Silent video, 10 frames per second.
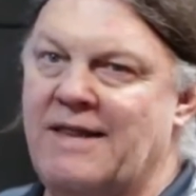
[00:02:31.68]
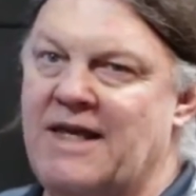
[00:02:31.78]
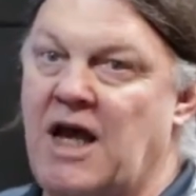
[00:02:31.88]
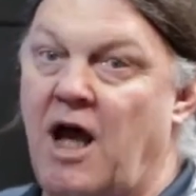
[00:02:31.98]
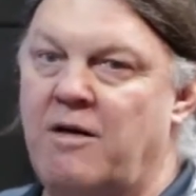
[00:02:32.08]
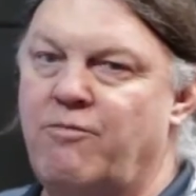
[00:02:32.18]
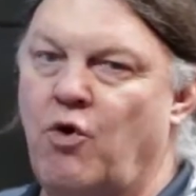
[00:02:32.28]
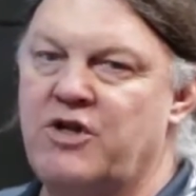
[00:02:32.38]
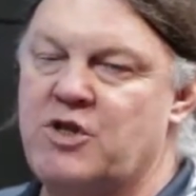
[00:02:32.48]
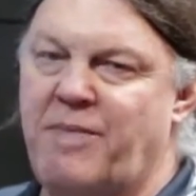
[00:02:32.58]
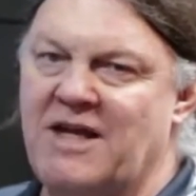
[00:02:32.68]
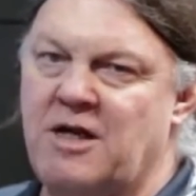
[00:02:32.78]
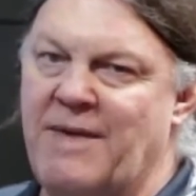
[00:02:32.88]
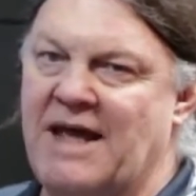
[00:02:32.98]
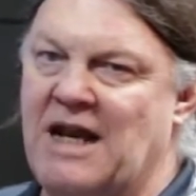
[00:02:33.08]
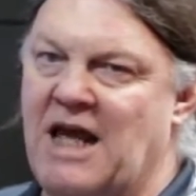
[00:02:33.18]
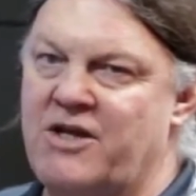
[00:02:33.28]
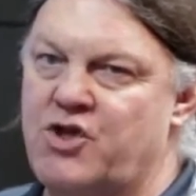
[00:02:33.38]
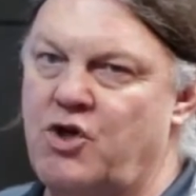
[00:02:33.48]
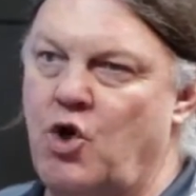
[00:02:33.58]
the onboard spectrum
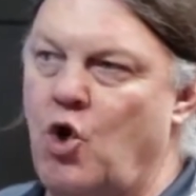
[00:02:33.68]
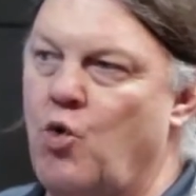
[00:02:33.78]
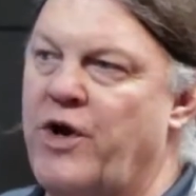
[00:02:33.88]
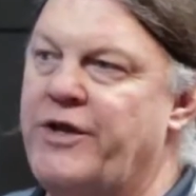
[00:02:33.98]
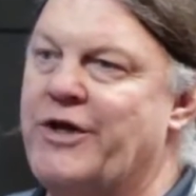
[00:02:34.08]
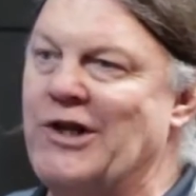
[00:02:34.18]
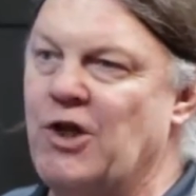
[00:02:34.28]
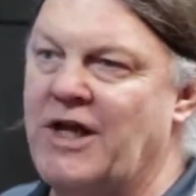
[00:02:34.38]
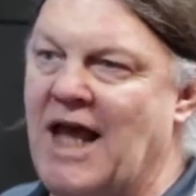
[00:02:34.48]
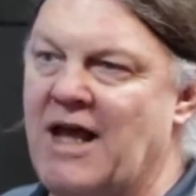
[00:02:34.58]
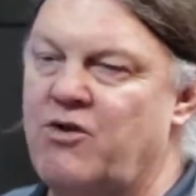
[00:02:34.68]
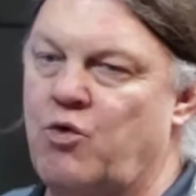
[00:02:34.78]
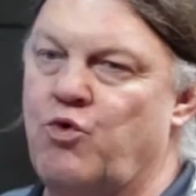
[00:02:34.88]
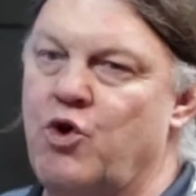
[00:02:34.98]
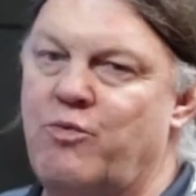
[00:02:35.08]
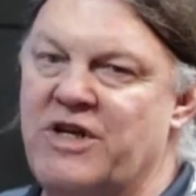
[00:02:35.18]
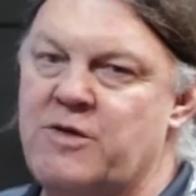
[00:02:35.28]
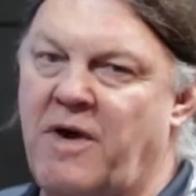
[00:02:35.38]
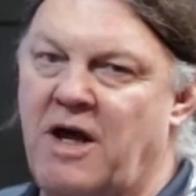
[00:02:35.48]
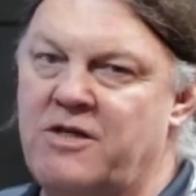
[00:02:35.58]
analyzer, where you can look at the room
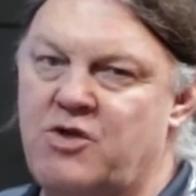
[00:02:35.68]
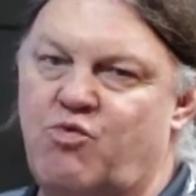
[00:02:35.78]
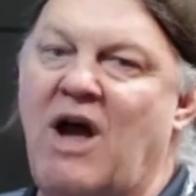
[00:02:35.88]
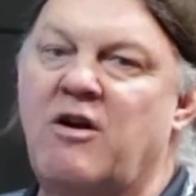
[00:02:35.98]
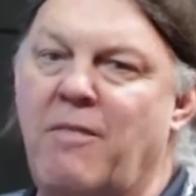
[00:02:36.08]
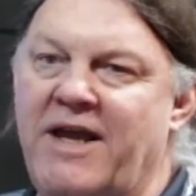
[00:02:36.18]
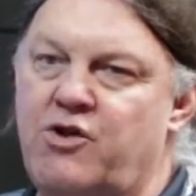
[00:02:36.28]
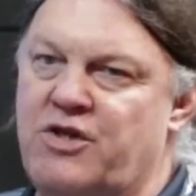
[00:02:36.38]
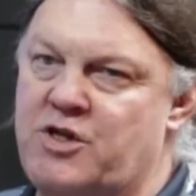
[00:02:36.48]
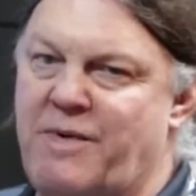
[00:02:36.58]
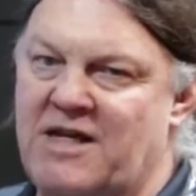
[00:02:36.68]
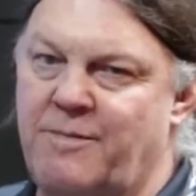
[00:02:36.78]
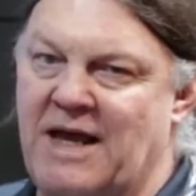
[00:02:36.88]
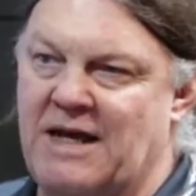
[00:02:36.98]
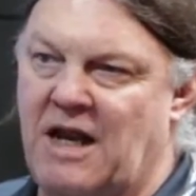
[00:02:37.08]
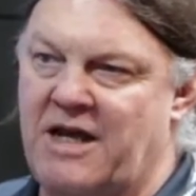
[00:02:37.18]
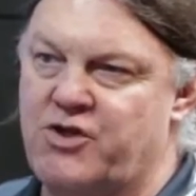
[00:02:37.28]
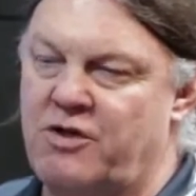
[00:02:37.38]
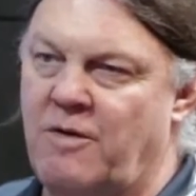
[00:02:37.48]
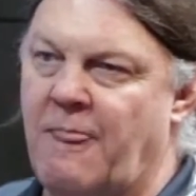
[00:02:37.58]
response, route a mic to the spectrum
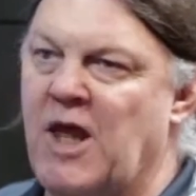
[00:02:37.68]
analyzer,